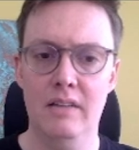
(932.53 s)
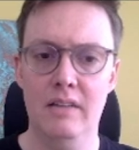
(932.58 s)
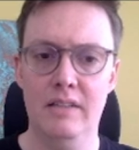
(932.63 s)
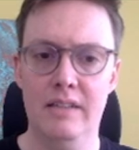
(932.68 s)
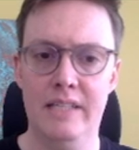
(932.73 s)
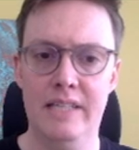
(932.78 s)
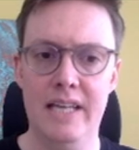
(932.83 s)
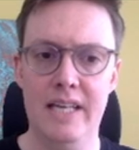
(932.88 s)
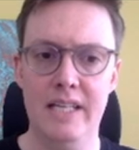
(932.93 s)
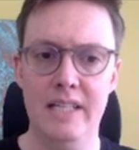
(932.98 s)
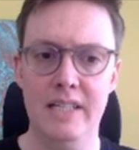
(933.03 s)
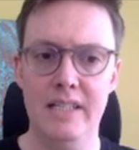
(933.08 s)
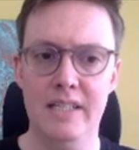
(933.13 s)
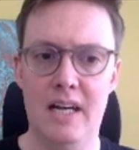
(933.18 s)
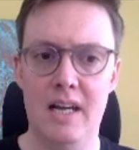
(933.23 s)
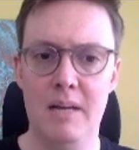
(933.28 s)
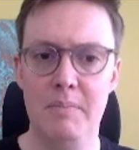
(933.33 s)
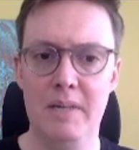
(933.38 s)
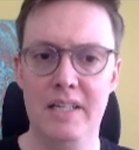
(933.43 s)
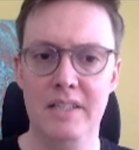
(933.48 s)
gaining
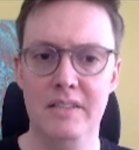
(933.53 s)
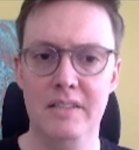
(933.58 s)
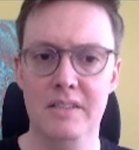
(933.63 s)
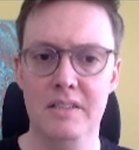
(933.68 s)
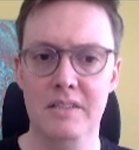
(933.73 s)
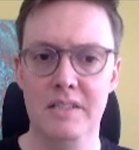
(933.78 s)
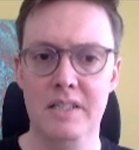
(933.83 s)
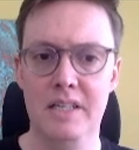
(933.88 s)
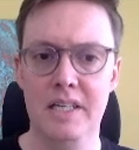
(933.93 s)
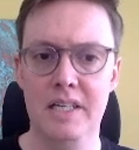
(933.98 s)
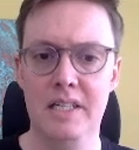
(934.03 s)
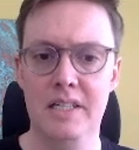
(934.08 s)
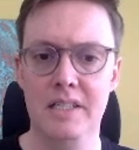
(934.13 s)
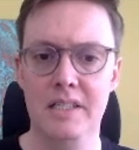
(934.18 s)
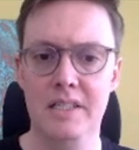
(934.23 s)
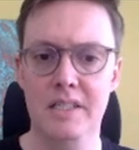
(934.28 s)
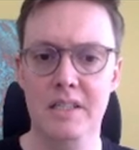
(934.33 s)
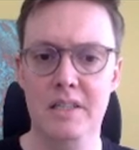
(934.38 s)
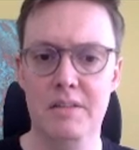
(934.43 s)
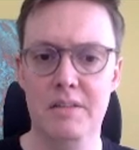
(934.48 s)
time against this knight on
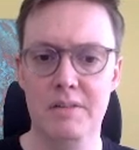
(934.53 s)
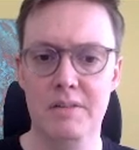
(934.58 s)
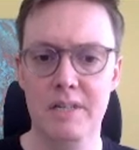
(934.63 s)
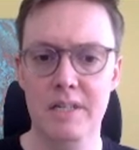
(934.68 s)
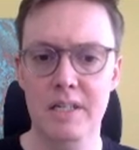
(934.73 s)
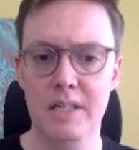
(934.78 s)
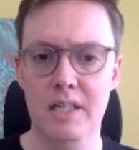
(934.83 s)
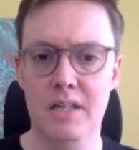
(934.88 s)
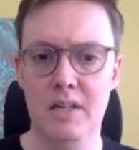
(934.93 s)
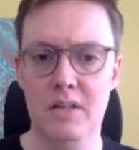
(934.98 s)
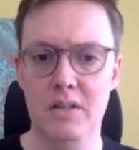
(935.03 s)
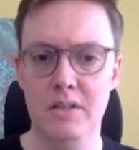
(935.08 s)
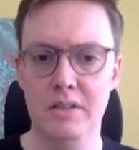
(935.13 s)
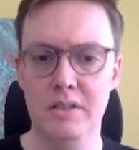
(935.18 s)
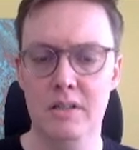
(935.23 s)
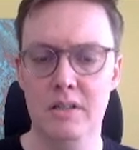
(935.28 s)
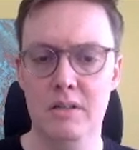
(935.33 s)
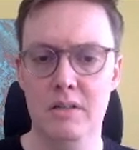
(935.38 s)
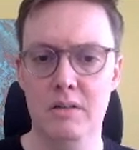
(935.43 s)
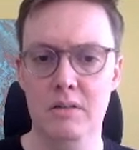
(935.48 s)
d3 and
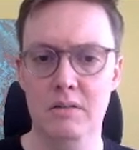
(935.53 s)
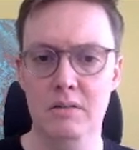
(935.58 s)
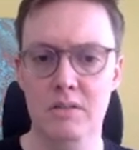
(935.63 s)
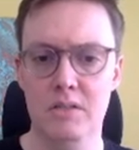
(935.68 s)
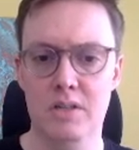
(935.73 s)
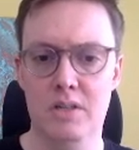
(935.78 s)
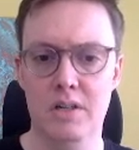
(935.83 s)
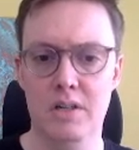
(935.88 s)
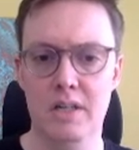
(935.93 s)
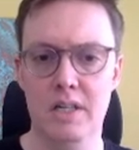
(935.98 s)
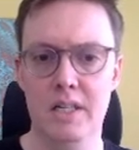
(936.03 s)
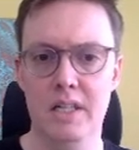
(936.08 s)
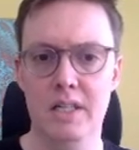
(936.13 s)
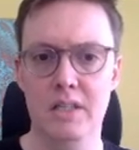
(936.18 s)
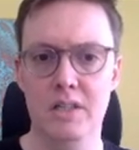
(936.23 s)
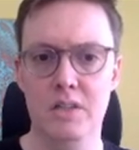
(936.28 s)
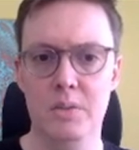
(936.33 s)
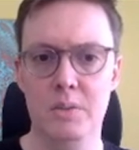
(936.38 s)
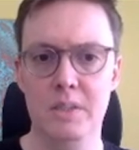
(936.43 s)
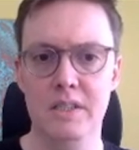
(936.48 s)
also targeting the
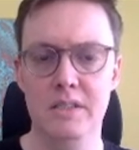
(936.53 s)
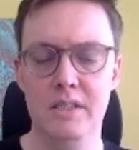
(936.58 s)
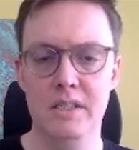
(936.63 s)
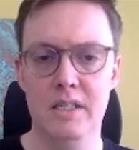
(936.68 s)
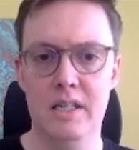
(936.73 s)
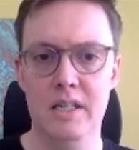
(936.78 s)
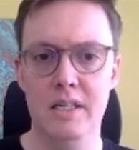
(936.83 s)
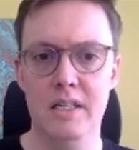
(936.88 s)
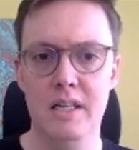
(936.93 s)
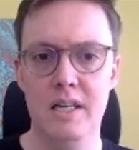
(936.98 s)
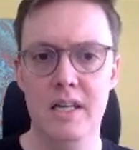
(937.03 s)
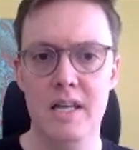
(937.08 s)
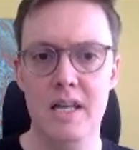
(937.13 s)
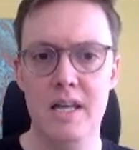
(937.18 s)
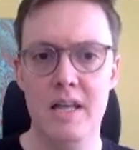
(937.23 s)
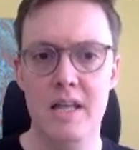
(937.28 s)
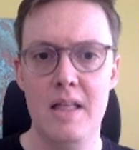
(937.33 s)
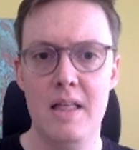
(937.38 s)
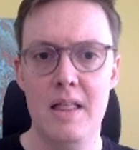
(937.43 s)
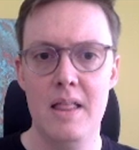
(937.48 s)
queen side.
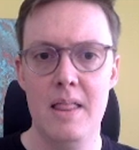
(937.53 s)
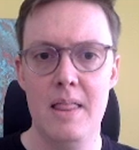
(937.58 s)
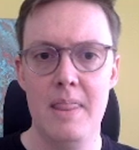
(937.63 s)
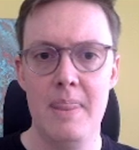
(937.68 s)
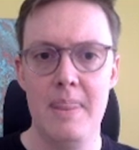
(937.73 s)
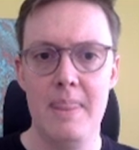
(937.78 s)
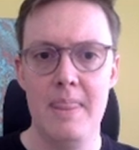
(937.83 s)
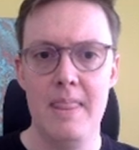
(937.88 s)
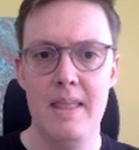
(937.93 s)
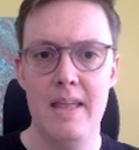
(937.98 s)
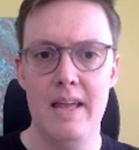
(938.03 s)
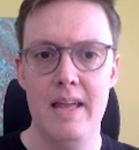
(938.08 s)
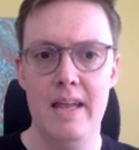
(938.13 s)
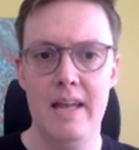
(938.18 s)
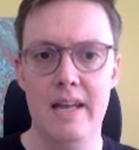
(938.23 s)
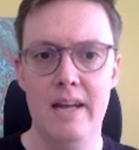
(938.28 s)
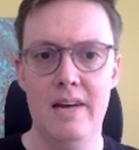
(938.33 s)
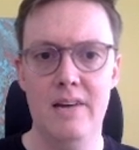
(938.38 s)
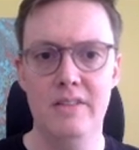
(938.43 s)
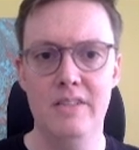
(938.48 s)

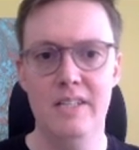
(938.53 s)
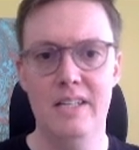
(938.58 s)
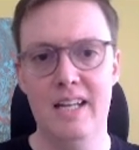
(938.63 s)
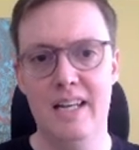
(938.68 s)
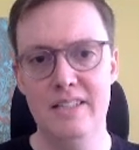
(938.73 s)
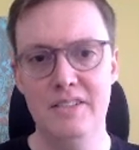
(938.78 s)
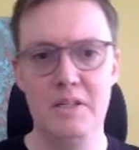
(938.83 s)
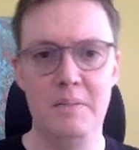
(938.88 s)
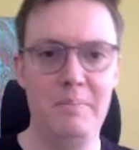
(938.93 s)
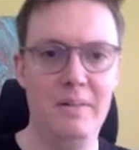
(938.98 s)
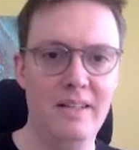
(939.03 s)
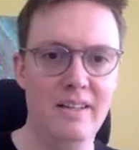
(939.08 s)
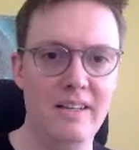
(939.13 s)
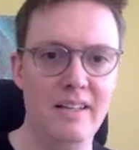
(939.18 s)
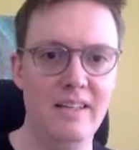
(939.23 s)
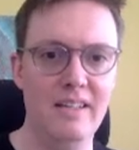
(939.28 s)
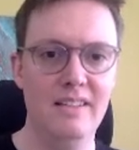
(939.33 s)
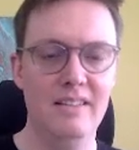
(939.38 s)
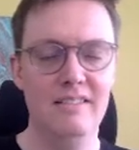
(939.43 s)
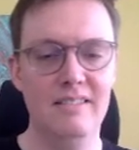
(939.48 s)
And Harrison has to
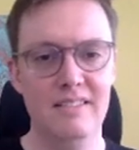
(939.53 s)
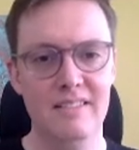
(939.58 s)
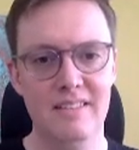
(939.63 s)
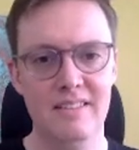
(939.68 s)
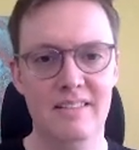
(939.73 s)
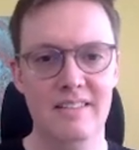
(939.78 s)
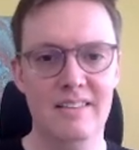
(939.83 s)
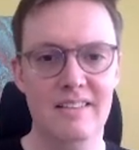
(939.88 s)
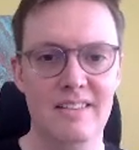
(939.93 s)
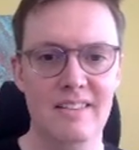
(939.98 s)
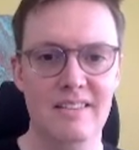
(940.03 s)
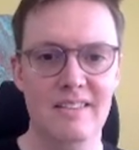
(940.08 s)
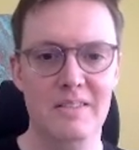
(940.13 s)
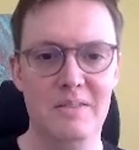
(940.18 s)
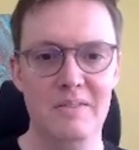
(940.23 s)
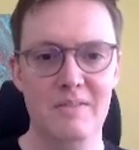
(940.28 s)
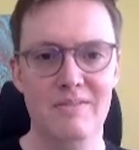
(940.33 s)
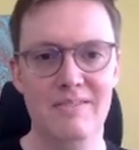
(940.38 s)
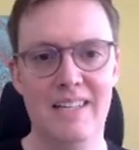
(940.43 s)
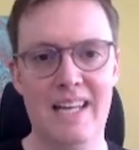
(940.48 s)
play
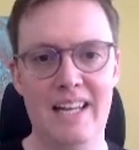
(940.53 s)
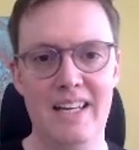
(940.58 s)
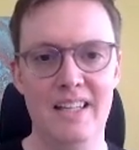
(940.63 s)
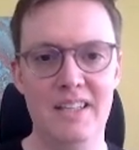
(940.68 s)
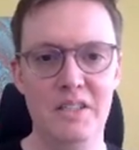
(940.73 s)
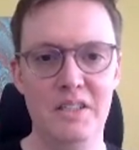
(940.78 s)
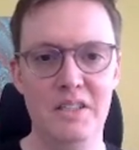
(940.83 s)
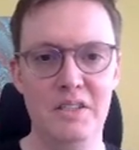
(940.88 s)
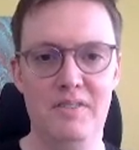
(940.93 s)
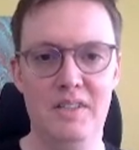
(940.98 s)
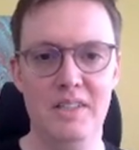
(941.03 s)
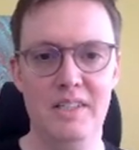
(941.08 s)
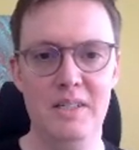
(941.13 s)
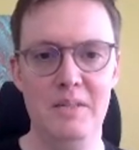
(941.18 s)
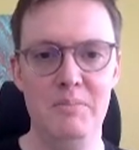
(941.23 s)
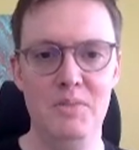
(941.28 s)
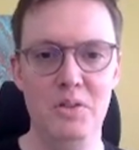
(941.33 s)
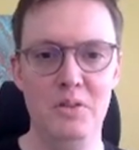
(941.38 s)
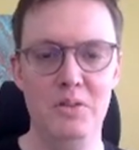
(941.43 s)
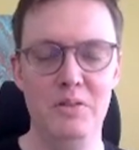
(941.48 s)
kind of this funky
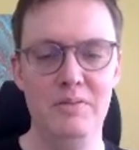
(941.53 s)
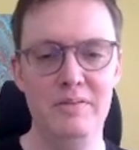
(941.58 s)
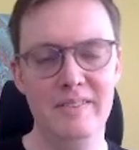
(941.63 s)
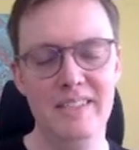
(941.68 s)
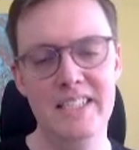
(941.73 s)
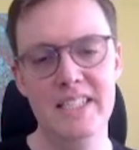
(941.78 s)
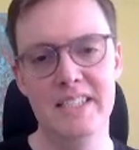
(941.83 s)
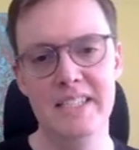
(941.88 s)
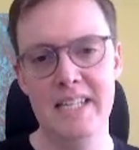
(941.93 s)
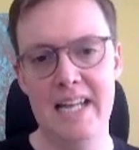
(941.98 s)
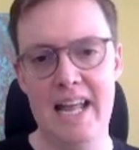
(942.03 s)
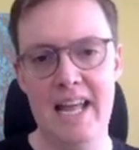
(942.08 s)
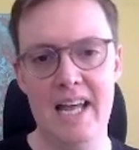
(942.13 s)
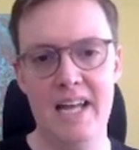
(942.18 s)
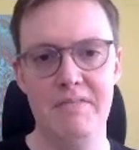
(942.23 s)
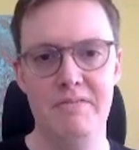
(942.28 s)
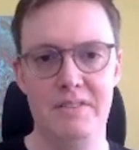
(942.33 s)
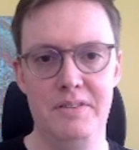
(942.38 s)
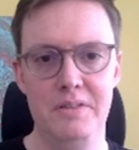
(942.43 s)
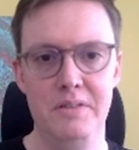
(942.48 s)
move. He doesn't
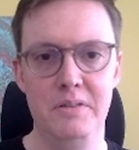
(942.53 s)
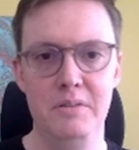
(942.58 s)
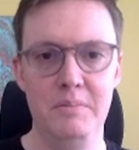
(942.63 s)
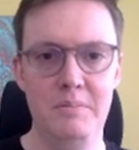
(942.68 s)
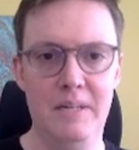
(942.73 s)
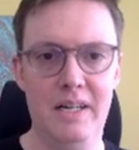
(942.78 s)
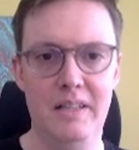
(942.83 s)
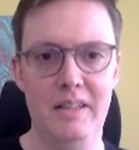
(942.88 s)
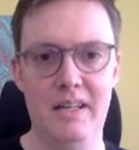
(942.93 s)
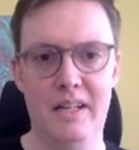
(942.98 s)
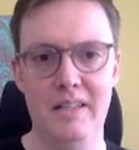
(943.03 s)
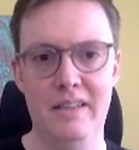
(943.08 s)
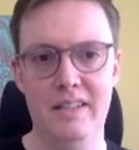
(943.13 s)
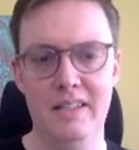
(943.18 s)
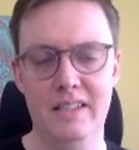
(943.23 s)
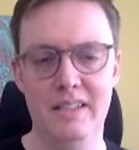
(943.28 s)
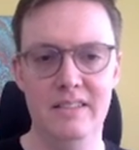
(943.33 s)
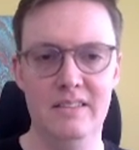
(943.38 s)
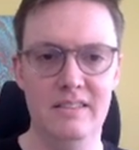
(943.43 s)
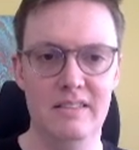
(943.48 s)
have to, but I
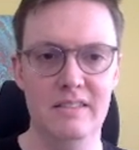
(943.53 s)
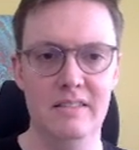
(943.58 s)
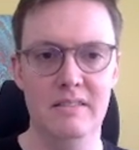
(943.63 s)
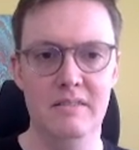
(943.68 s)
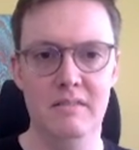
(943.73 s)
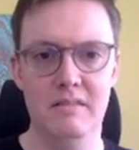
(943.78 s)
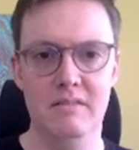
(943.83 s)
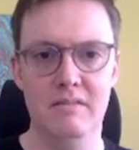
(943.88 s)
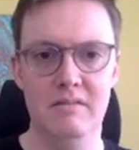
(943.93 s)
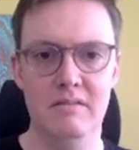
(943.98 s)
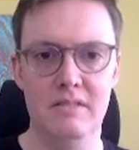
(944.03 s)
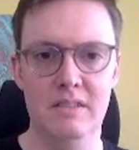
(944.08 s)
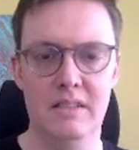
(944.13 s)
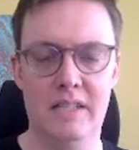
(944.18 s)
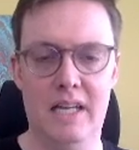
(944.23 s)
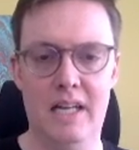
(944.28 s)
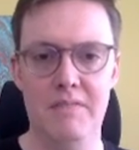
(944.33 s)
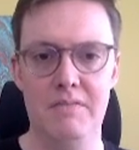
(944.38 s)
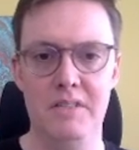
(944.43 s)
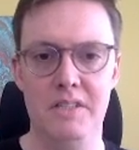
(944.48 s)
think it's
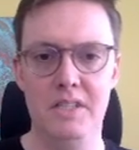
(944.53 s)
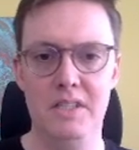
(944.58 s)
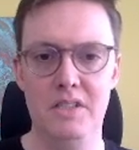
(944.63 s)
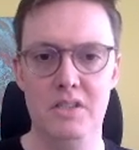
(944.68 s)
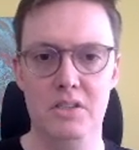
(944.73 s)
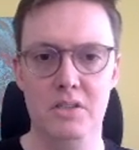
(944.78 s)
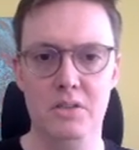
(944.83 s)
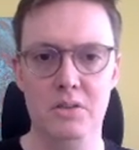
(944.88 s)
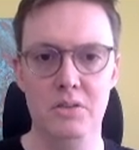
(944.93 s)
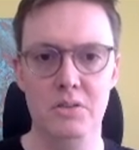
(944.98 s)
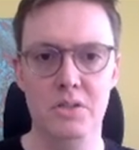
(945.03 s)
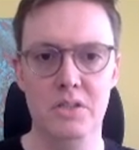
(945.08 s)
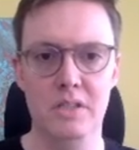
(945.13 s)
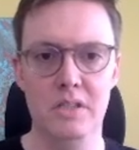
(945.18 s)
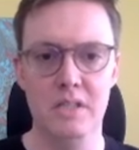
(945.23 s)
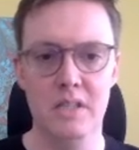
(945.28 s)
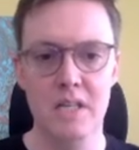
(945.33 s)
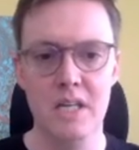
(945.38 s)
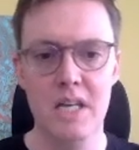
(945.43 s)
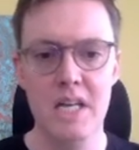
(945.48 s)
kind of a neat
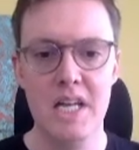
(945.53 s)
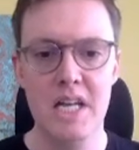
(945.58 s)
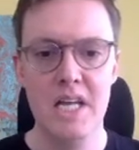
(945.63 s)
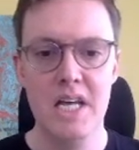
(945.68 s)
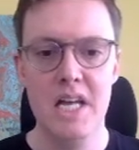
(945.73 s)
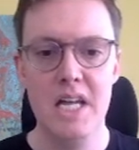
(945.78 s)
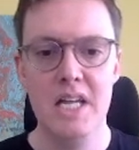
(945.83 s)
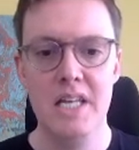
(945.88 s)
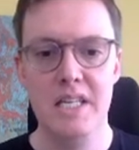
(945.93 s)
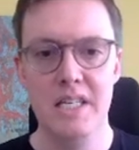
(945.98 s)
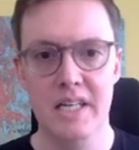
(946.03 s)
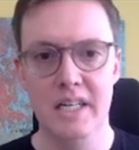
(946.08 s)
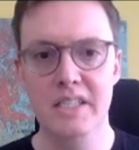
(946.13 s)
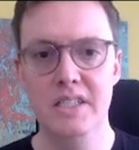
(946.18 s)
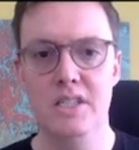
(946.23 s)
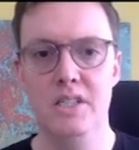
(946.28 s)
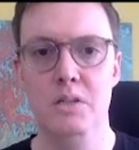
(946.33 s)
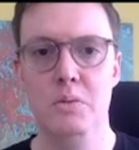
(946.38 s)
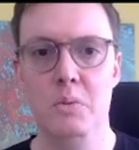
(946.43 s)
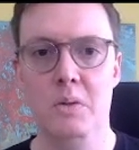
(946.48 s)
solution. Knight
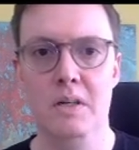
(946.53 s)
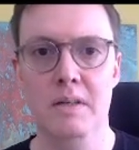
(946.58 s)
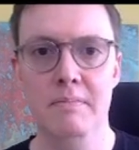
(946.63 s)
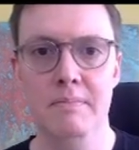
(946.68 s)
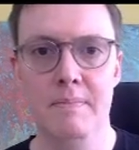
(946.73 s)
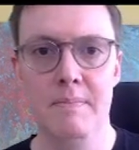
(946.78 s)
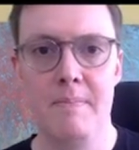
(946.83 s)
c1.